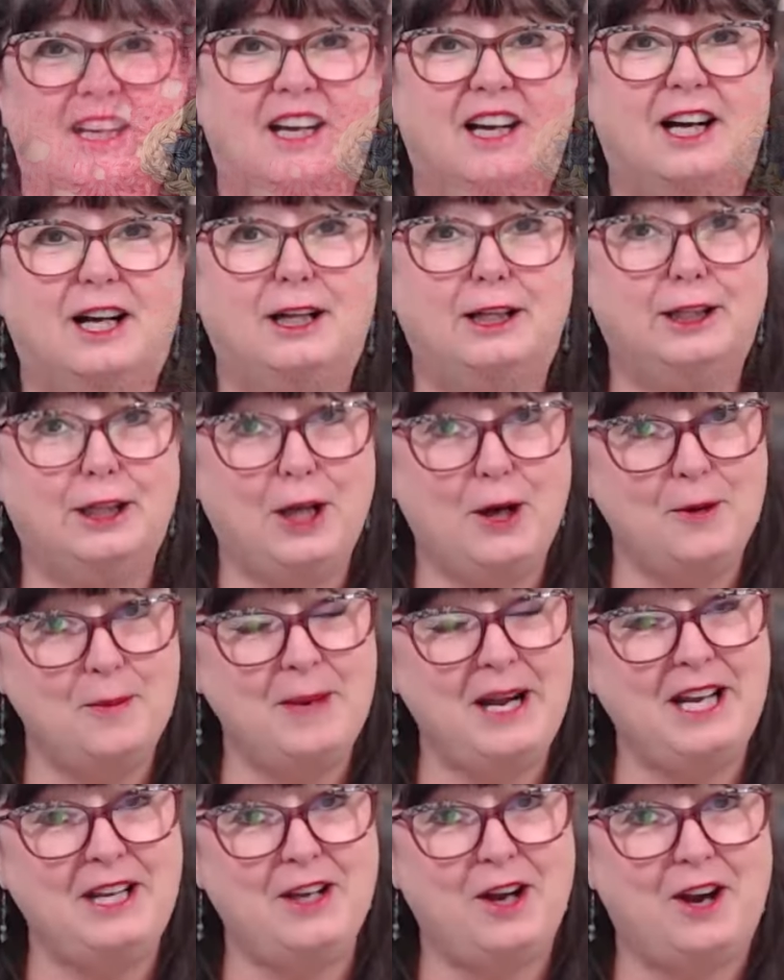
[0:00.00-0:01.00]
Hello,
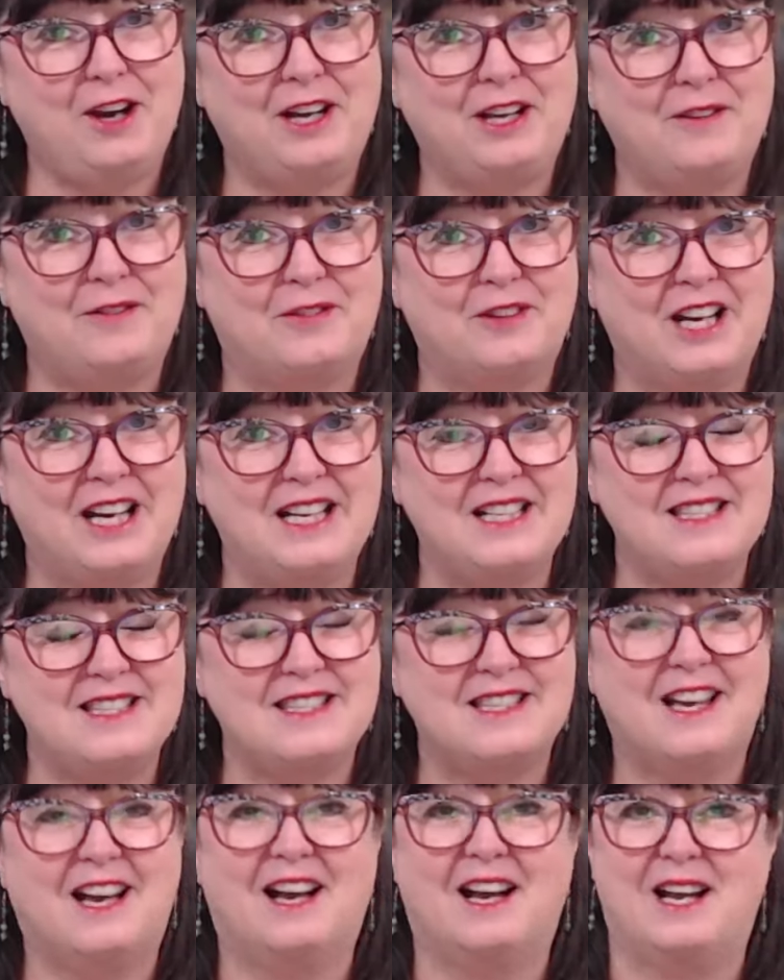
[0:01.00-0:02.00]
my yarny
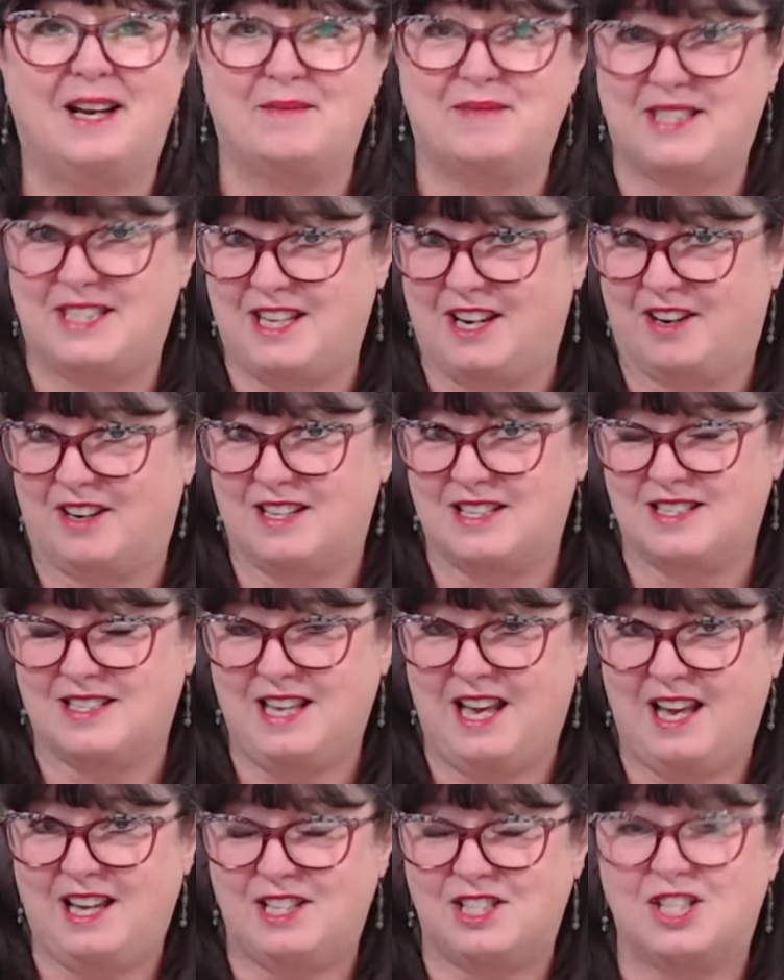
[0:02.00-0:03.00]
friends. I'm Sara
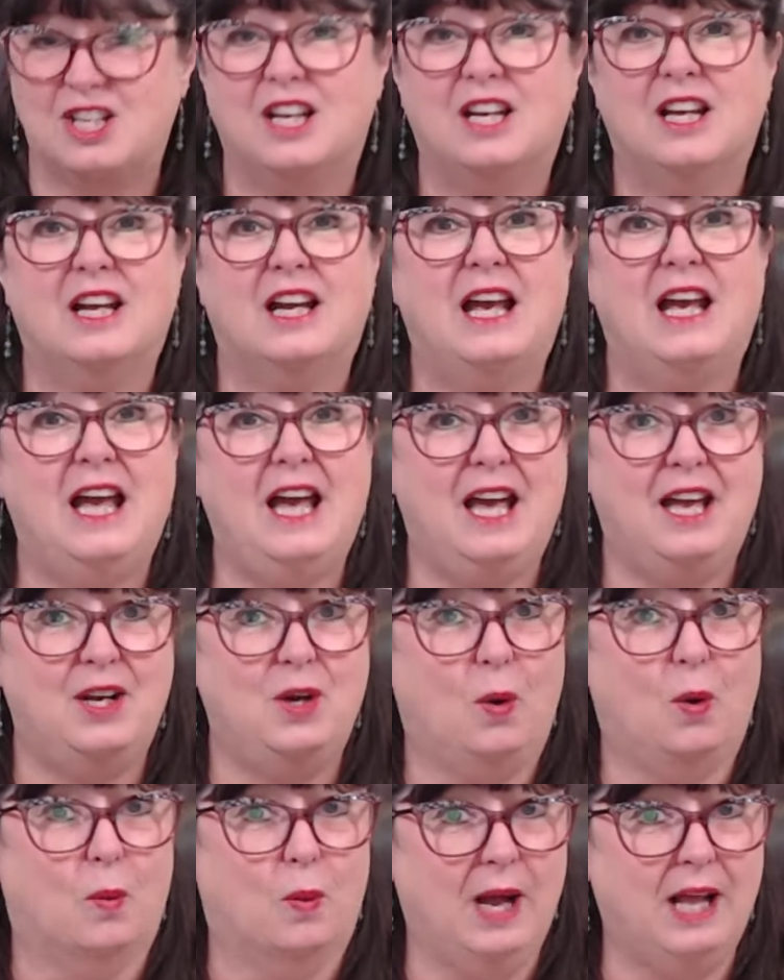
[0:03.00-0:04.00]
Sach,
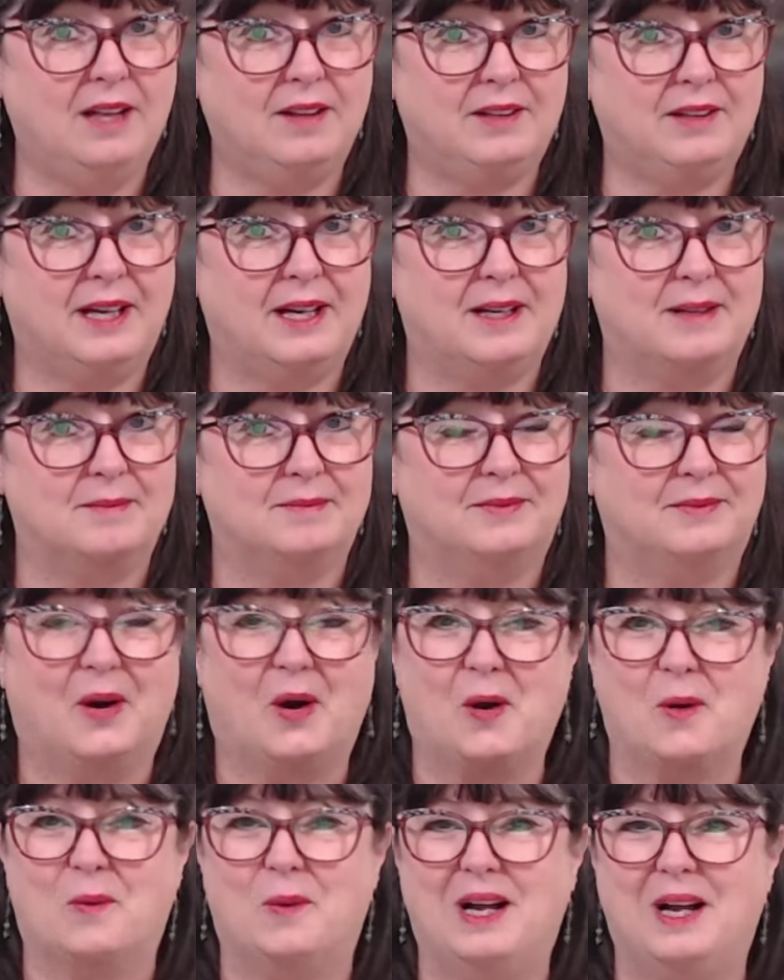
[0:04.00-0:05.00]
and welcome
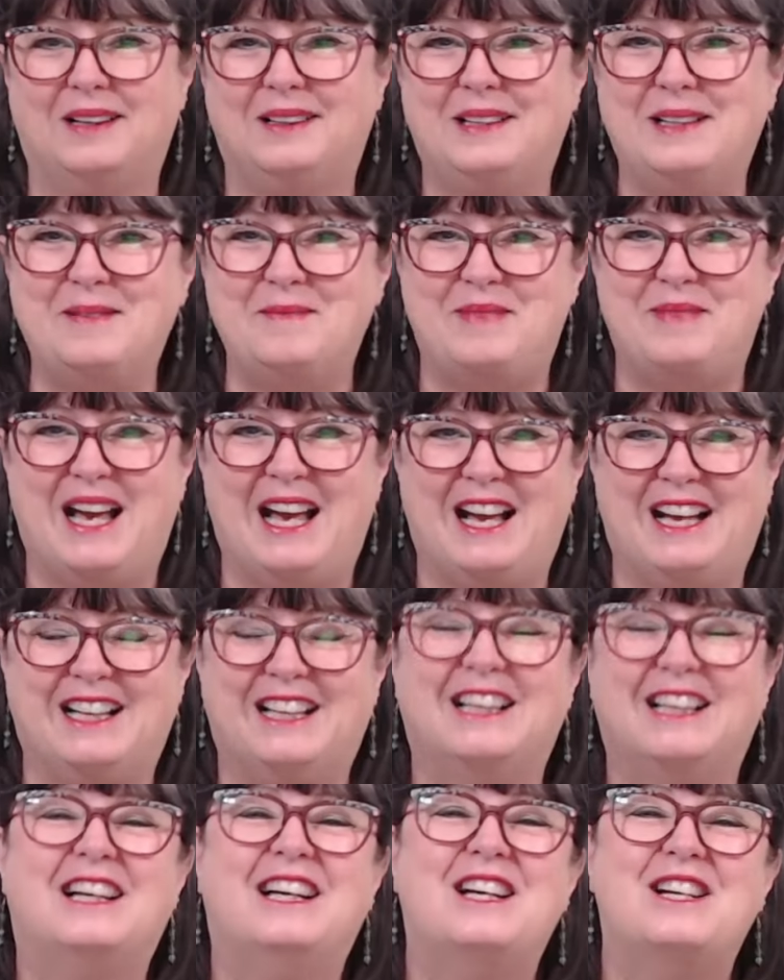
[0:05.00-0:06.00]
or welcome back
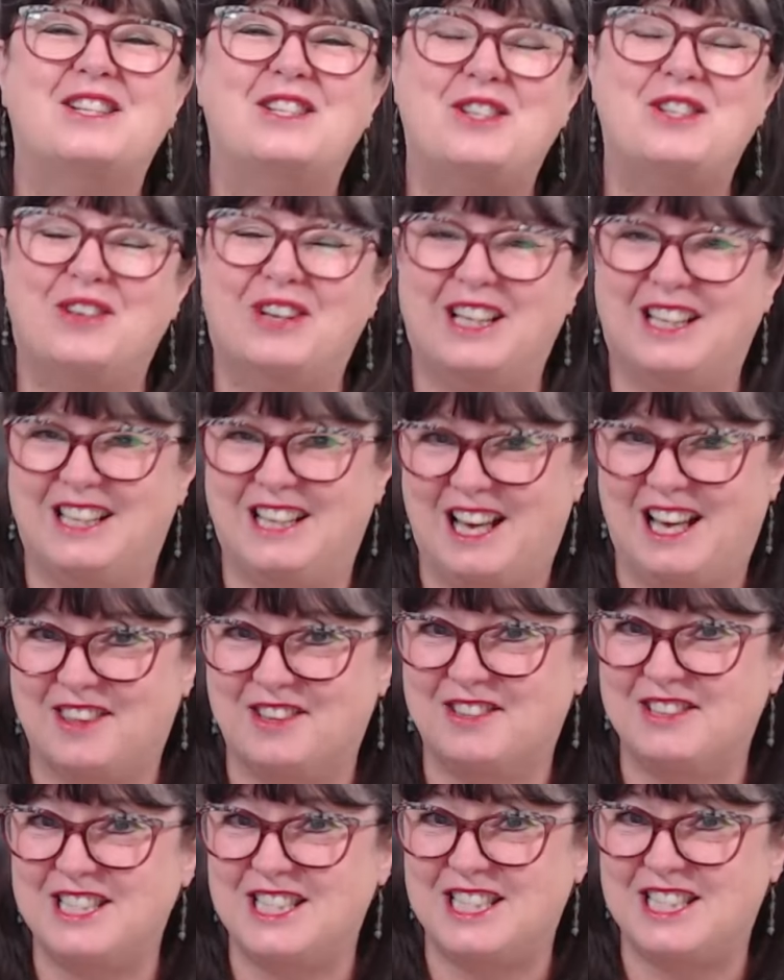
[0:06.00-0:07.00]
to another
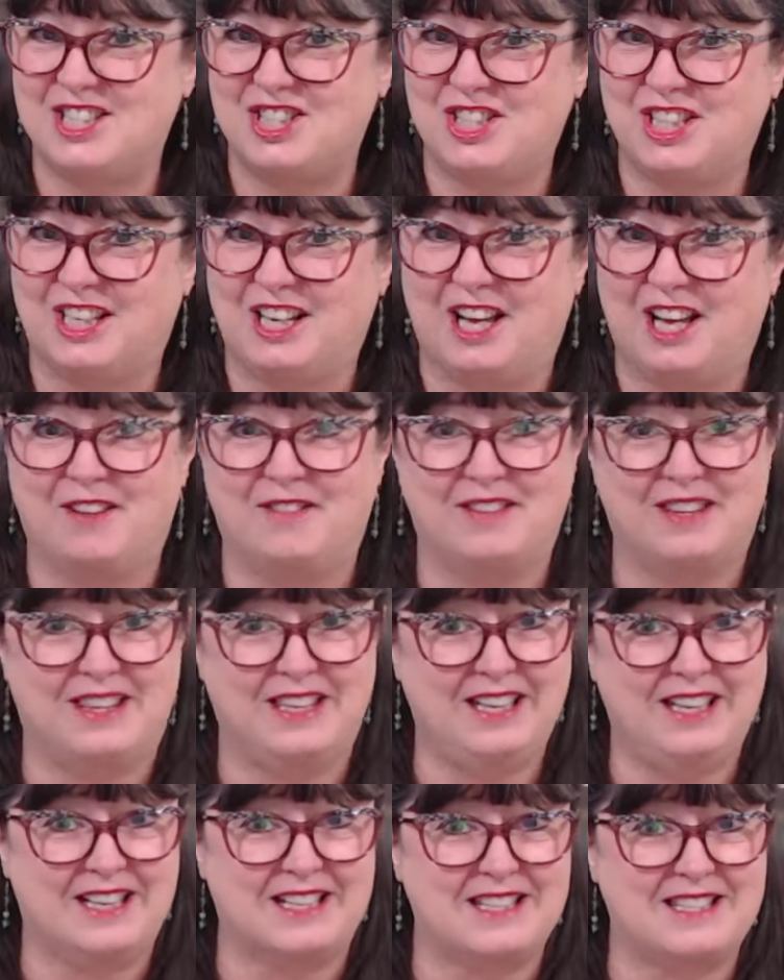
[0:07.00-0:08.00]
edition of
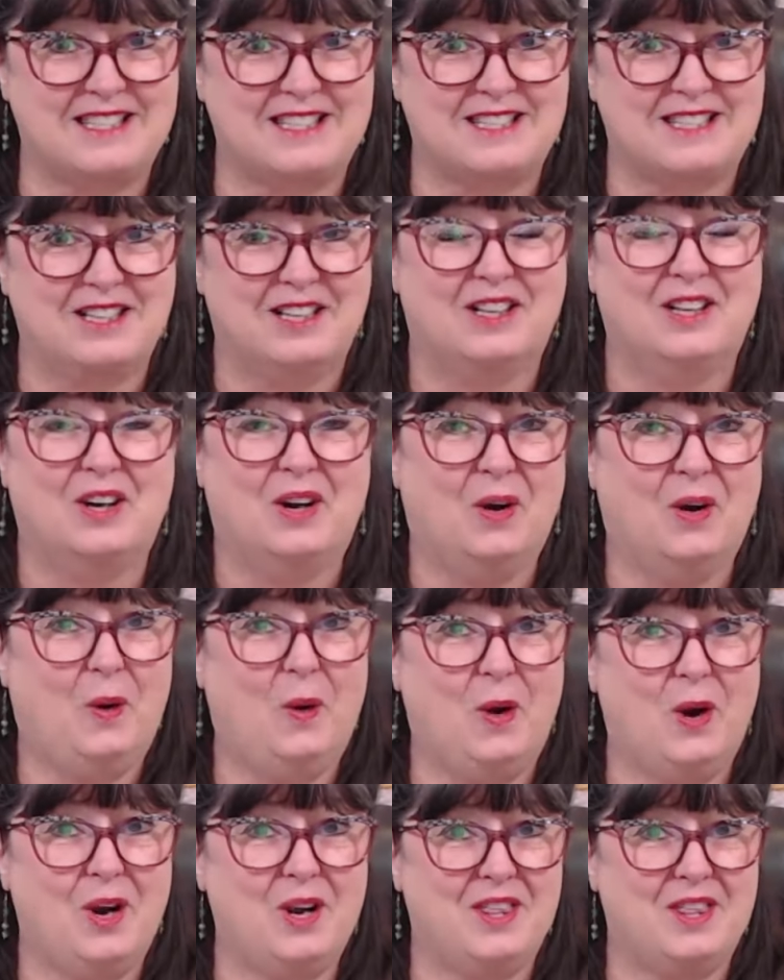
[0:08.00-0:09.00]
This
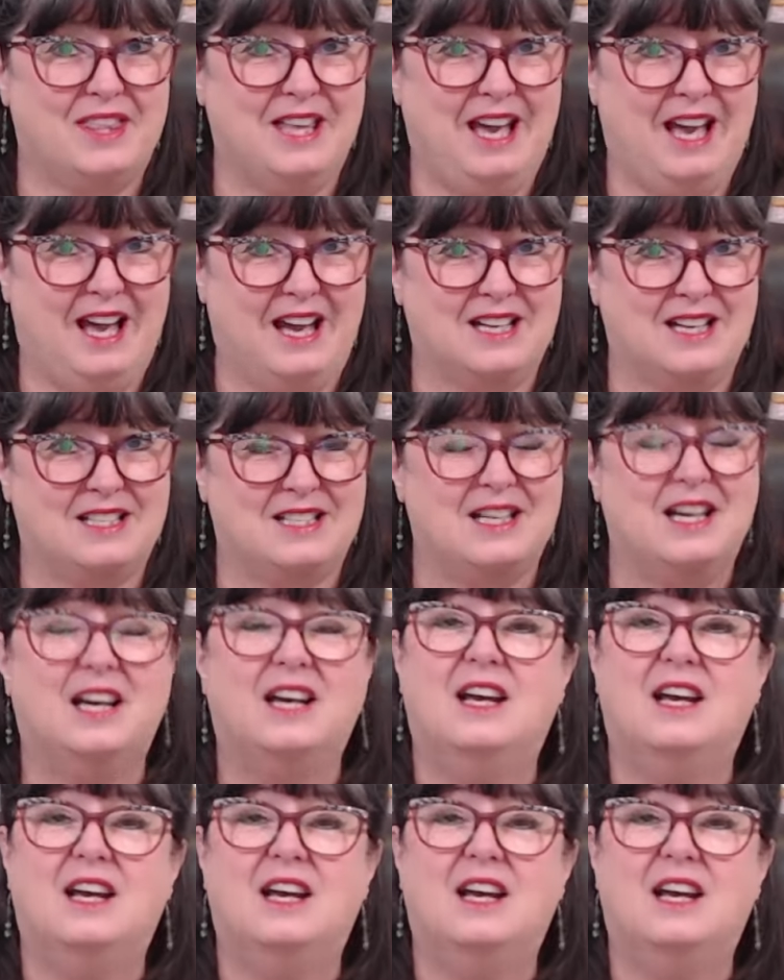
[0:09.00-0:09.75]
or That.